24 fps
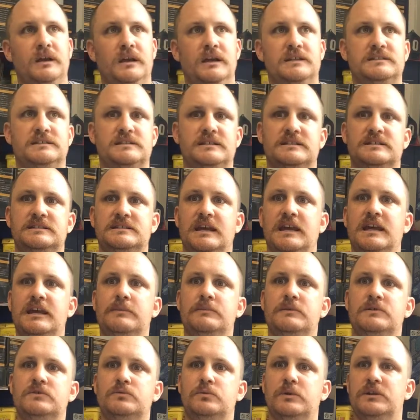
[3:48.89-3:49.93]
It's the
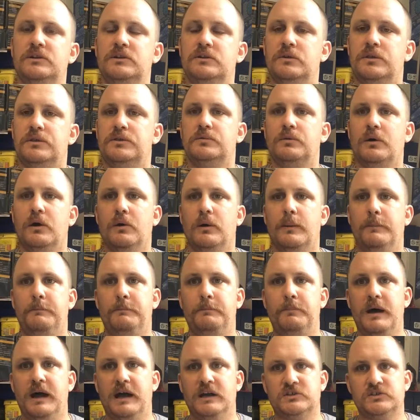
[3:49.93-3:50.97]
same as when you throw
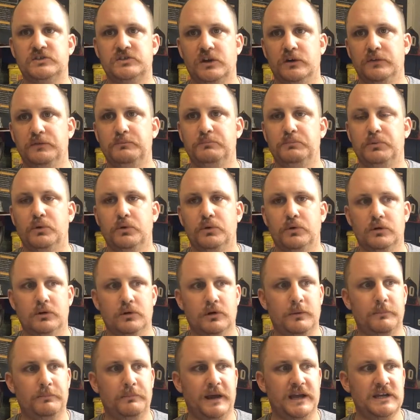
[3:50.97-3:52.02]
a softball
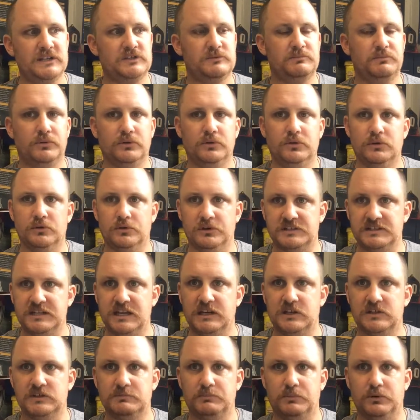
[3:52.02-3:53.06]
or a baseball or a
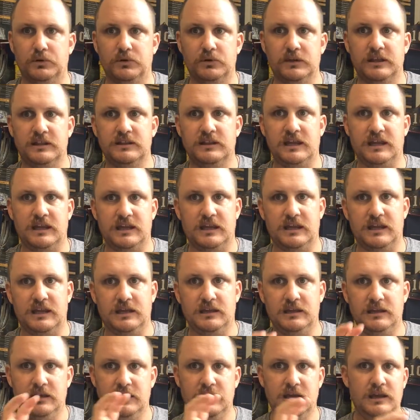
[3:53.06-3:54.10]
tennis ball in the air,